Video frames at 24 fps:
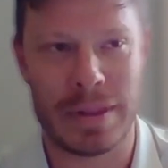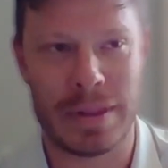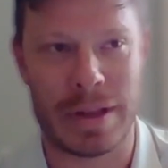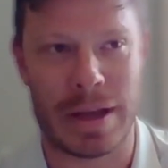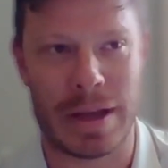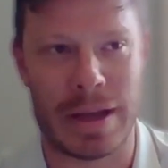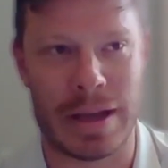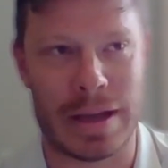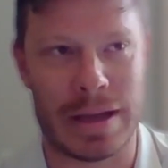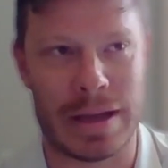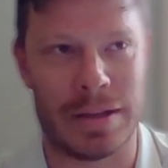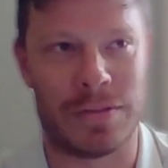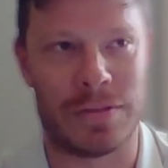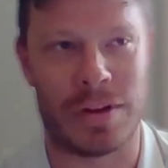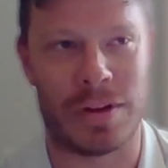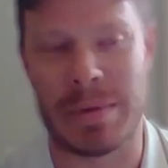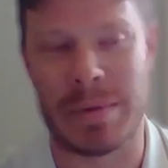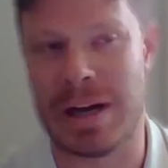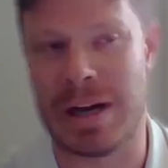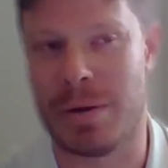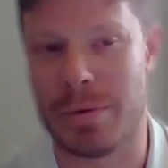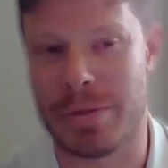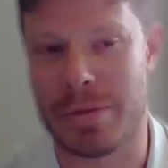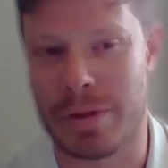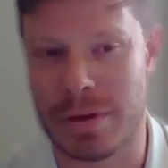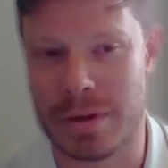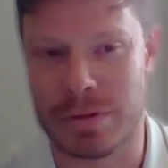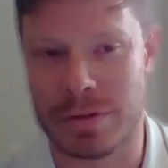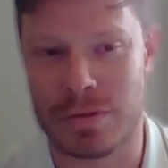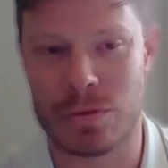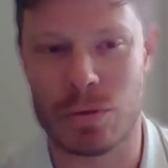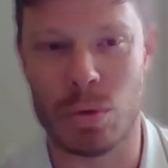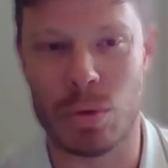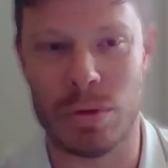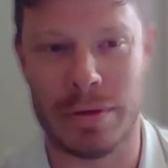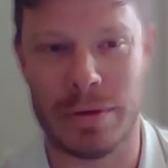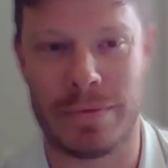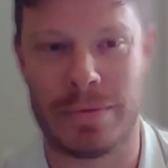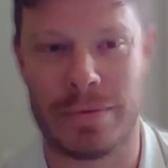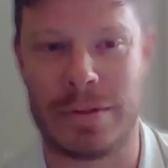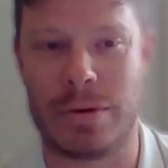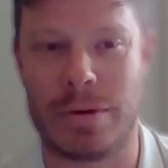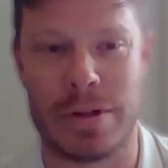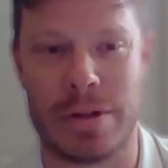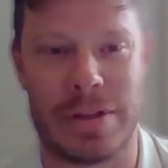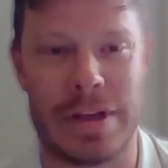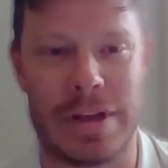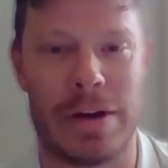And somehow with a school of
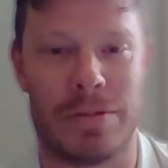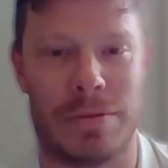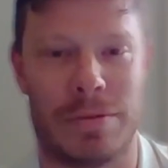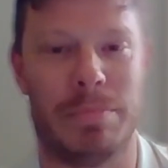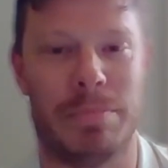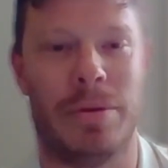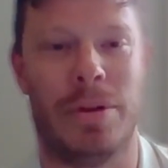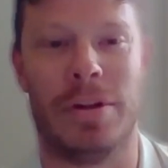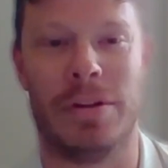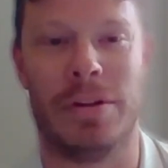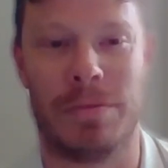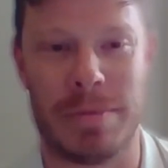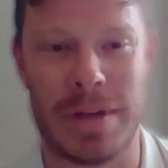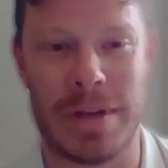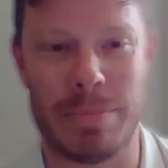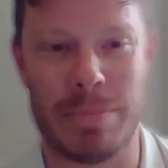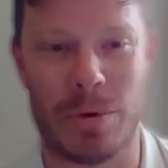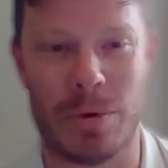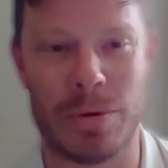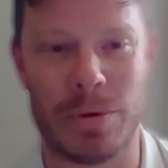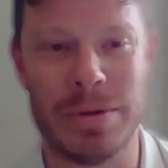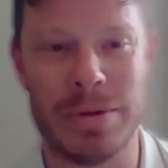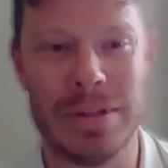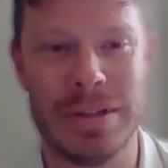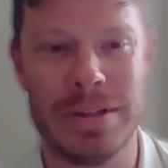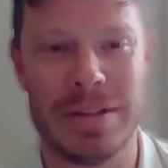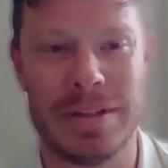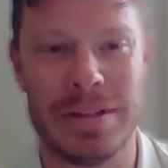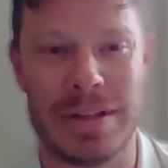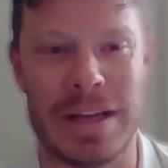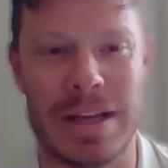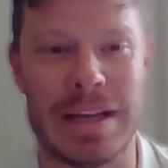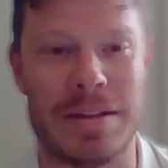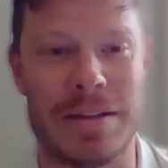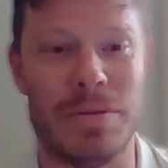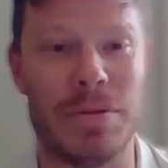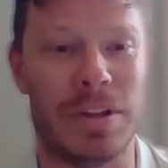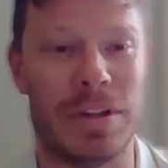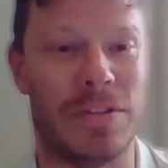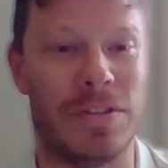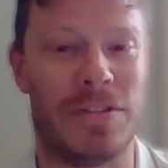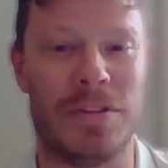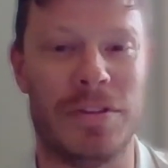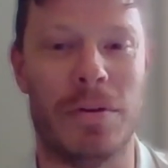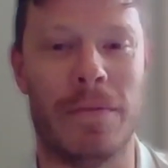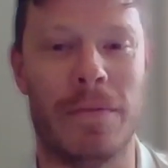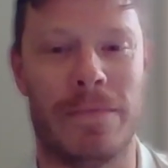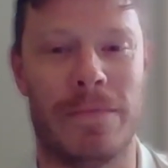30,000 plus people, you can
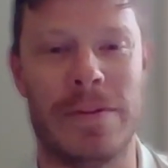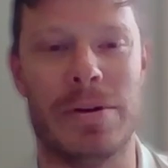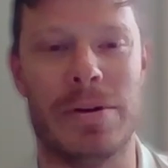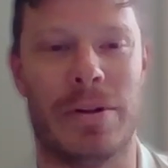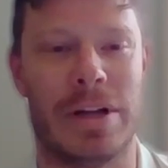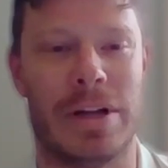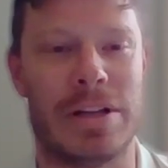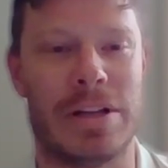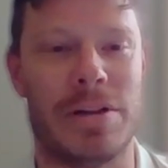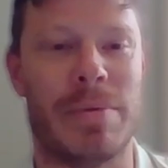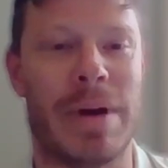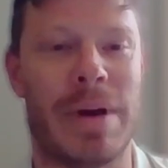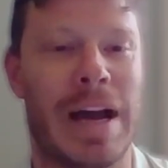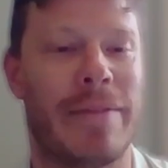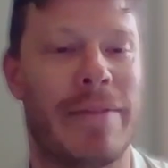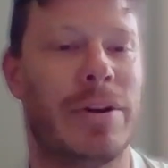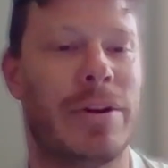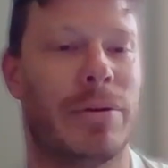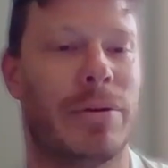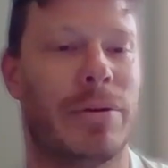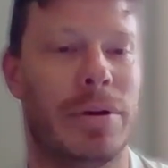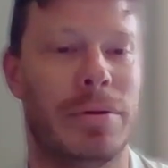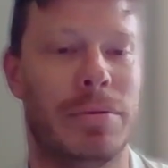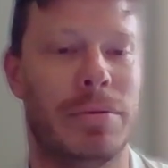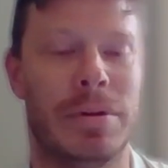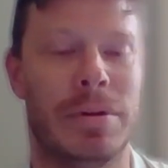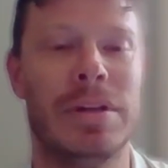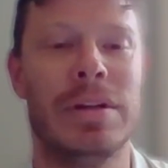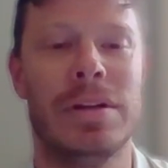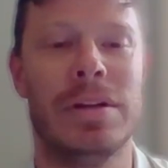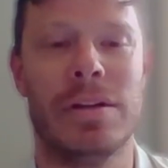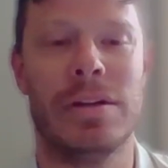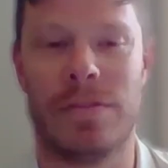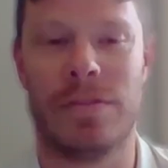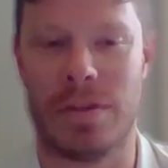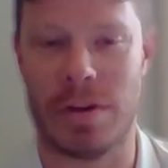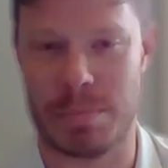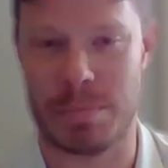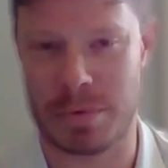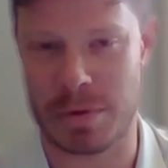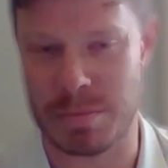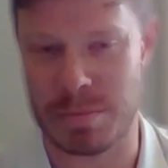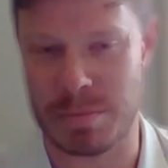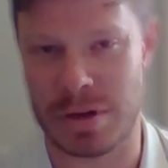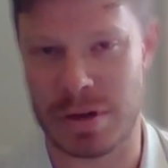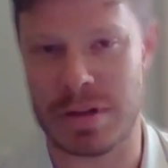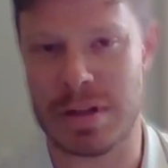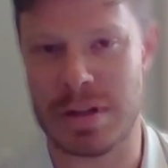still feel like you have your own sub
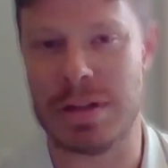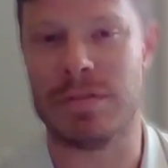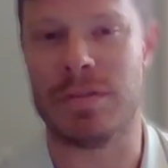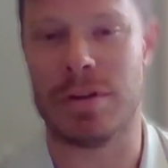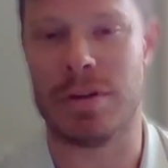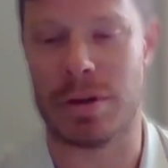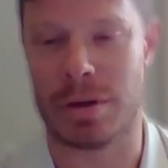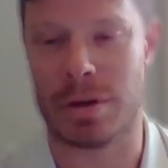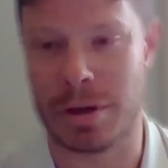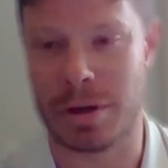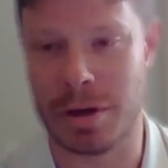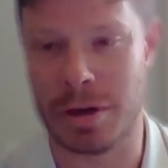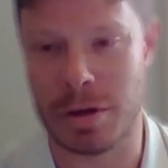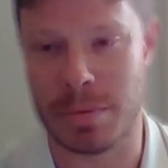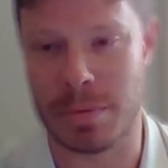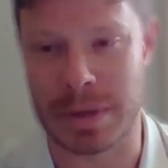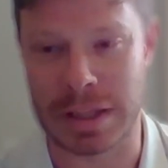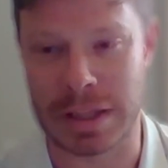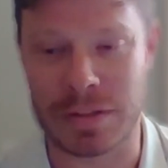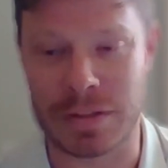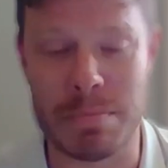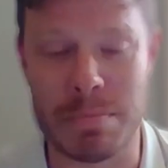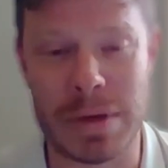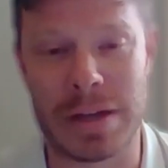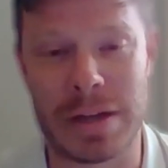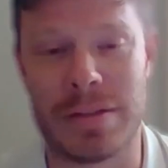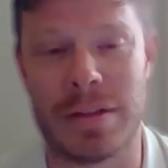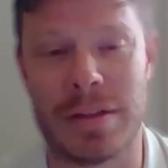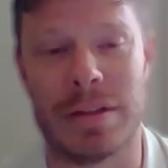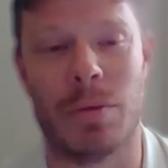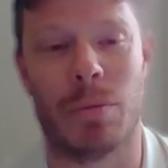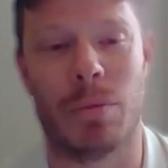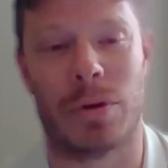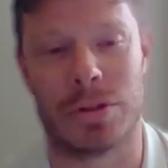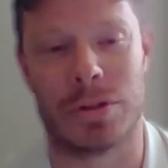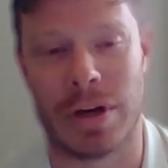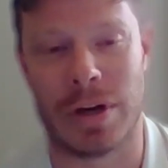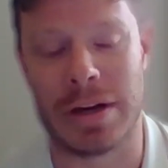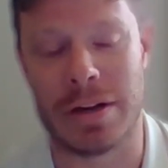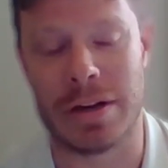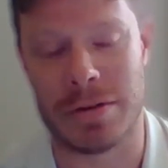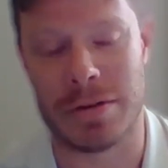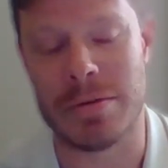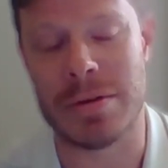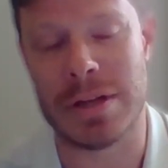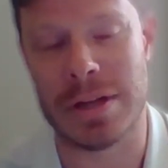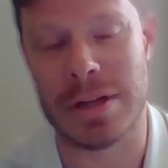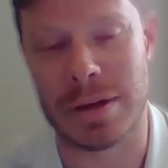communities in your home. And that's a big thing that we're trying to
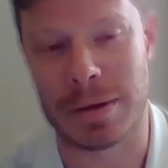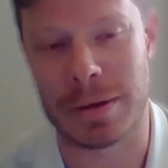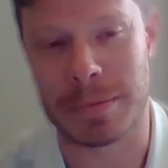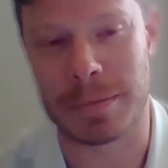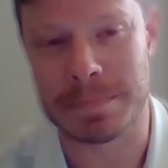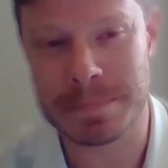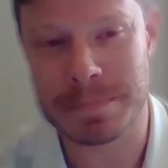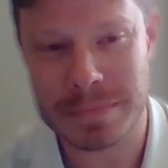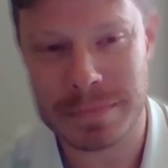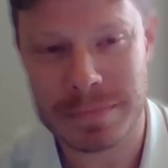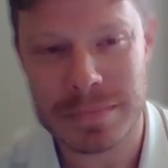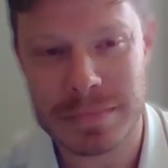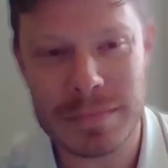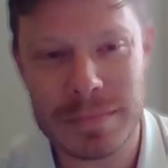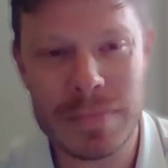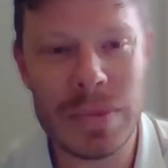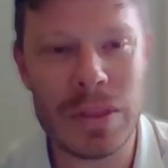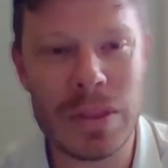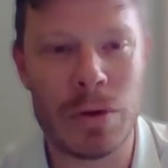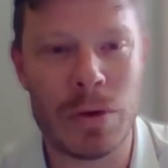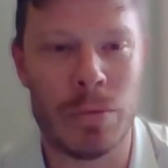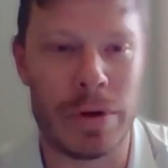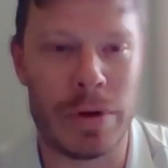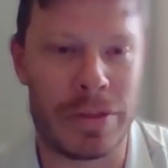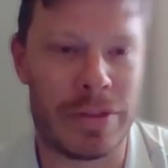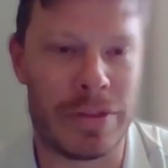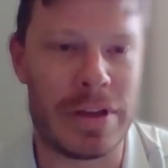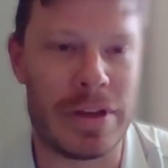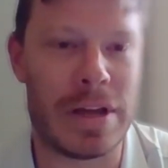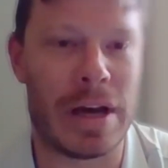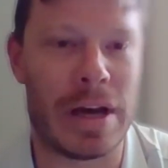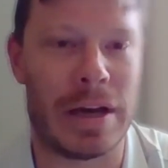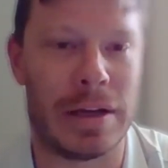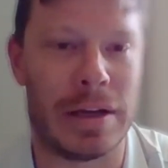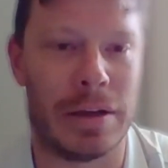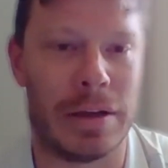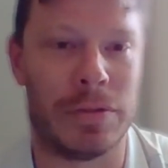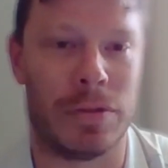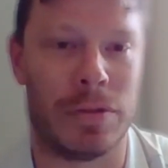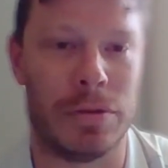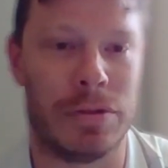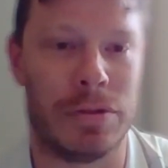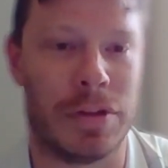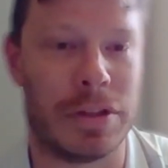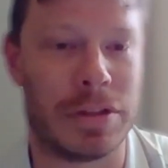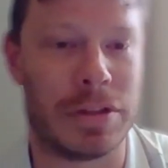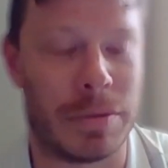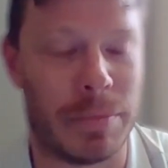do here with the
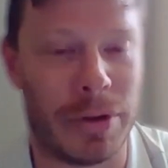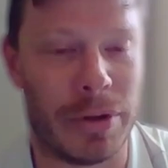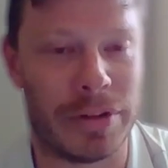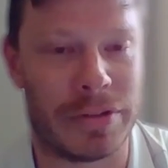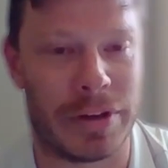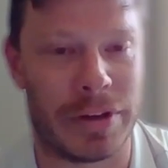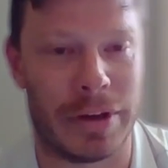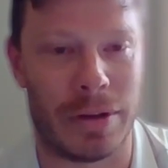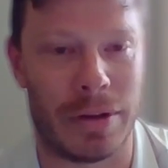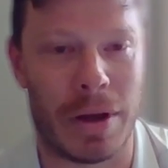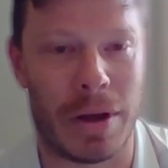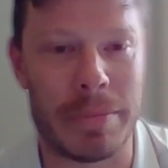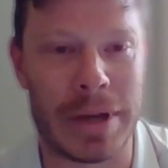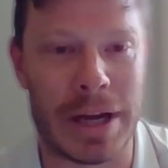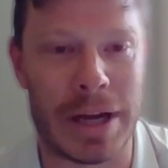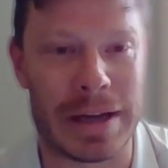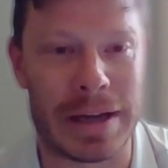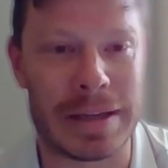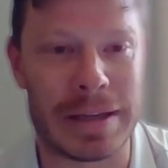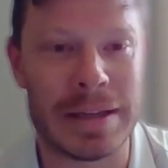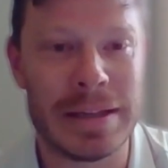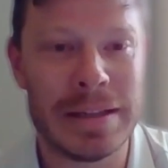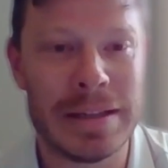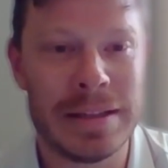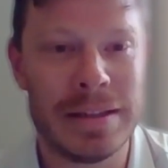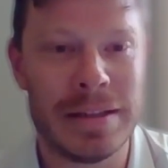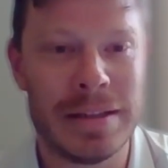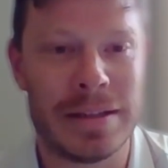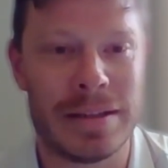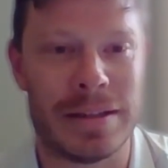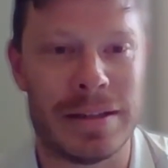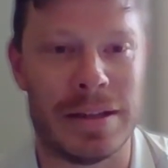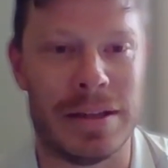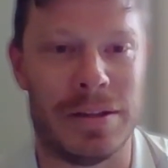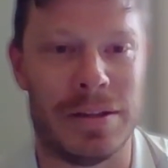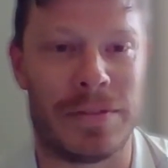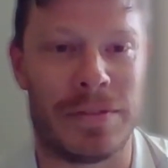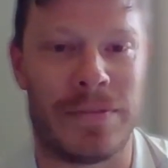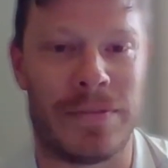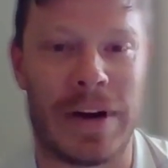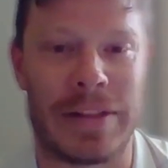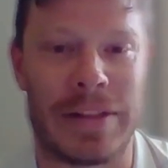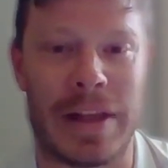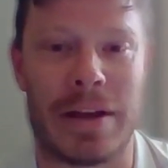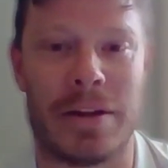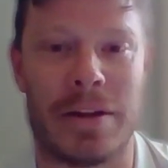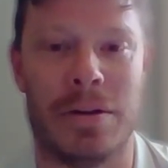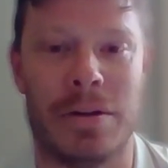Association of Military Alumni, is find
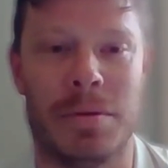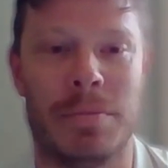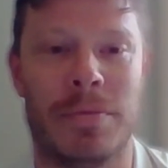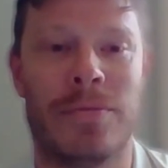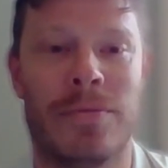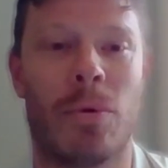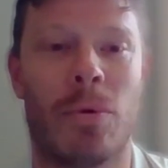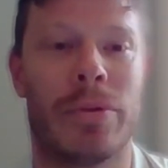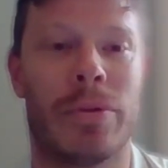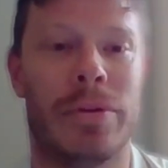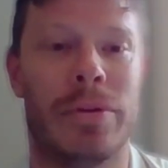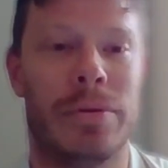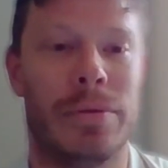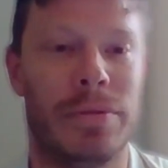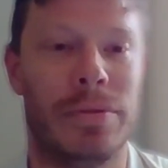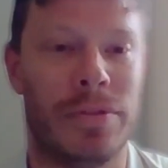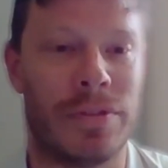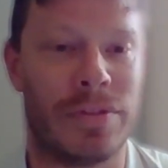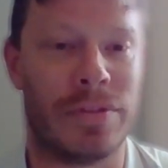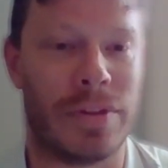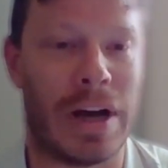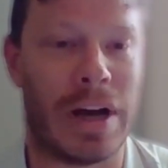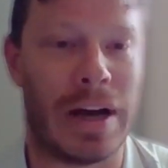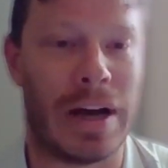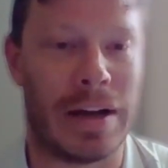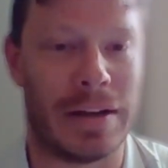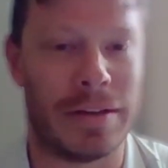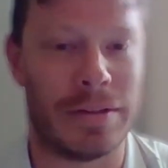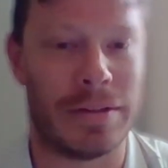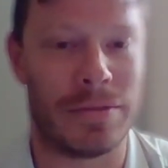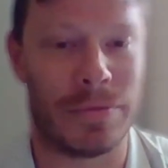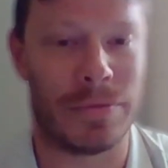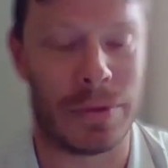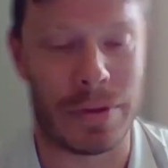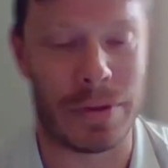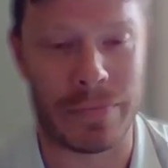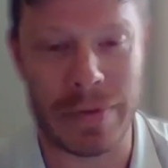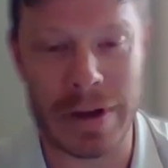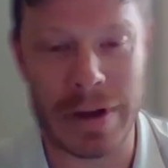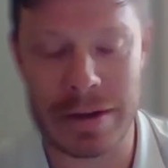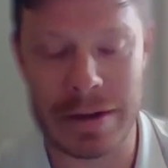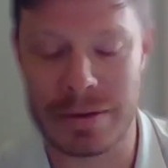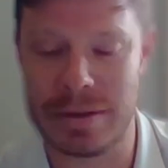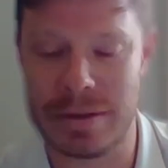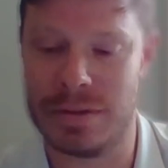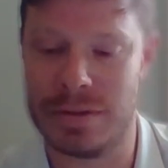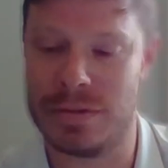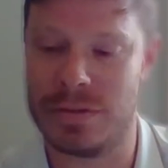that home for those, for the
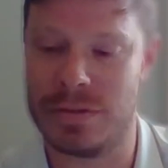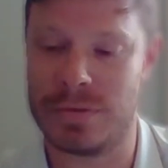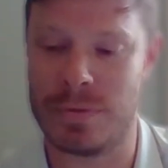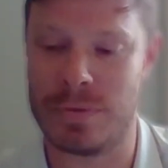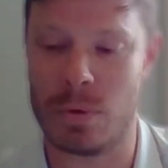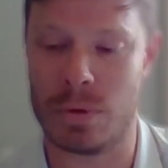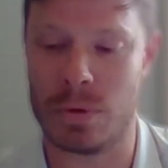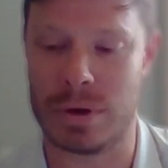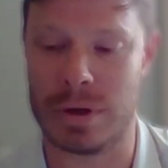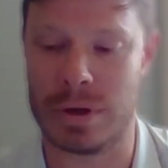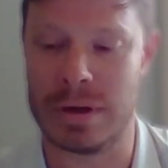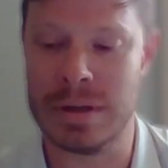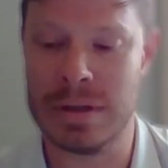veterans, for